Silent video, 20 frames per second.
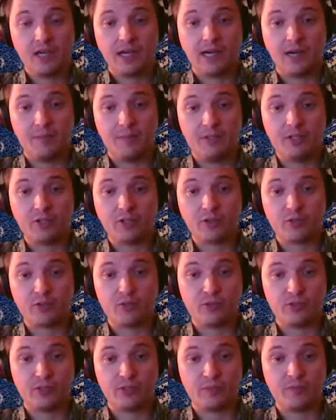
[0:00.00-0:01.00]

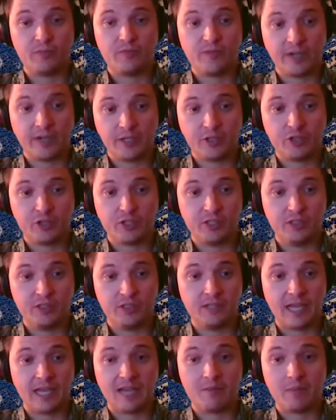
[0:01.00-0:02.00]
ecosystem
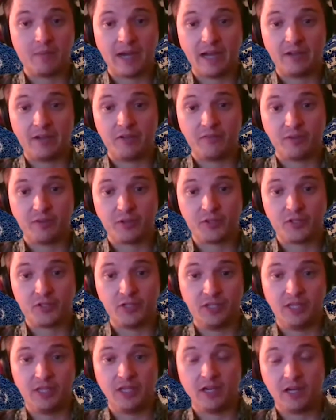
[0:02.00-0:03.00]
function and
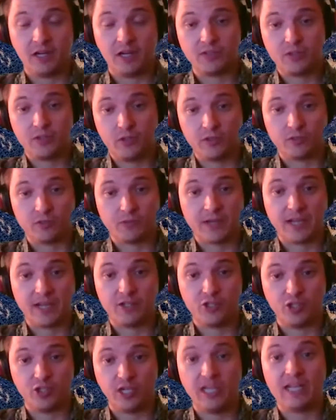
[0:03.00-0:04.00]
biodiversity on Tejon
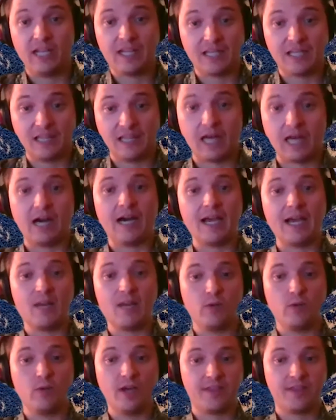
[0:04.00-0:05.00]
Ranch in line
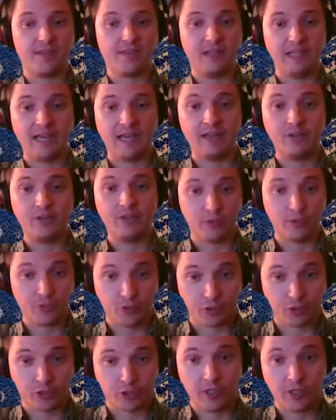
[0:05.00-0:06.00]
with the
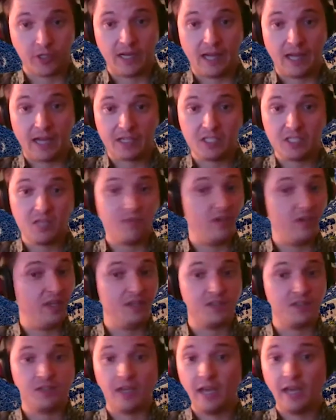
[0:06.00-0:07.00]
landowner's current
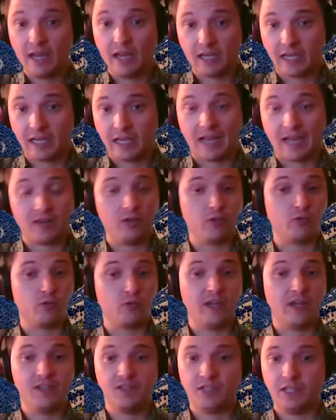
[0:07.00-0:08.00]
activities, cattle
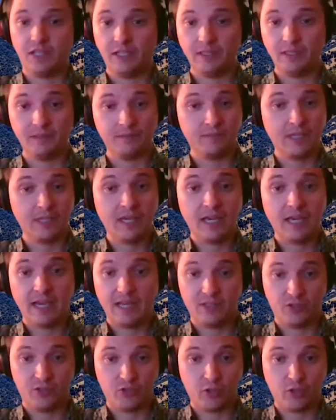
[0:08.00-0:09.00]
grazing,
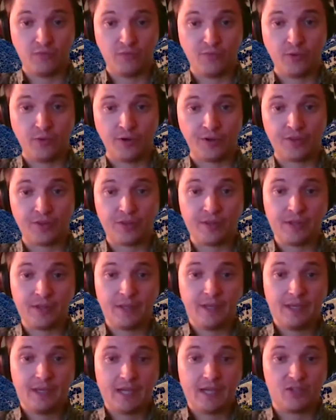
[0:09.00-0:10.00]
and so forth.
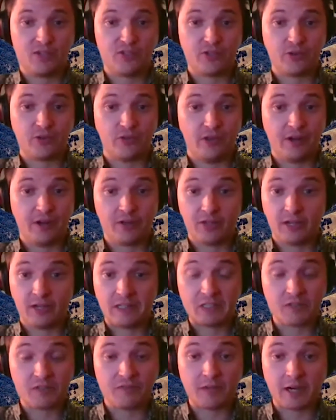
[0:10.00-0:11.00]
And so
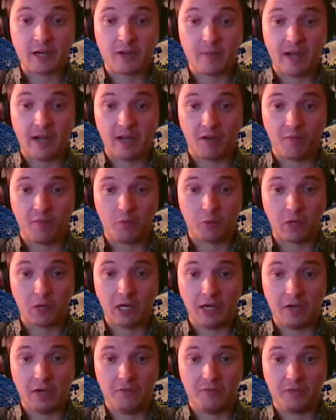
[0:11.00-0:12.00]
there's a fair amount
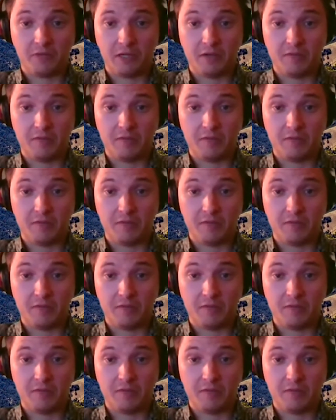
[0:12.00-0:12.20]
of